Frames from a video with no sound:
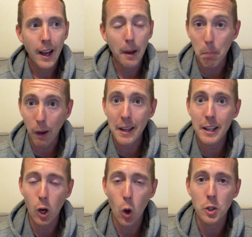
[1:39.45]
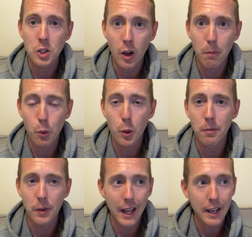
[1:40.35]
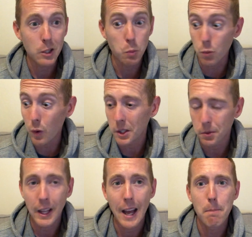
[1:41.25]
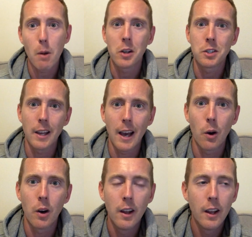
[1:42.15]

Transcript: and playing alongside Bruno Fernandes with Rashford and Martial.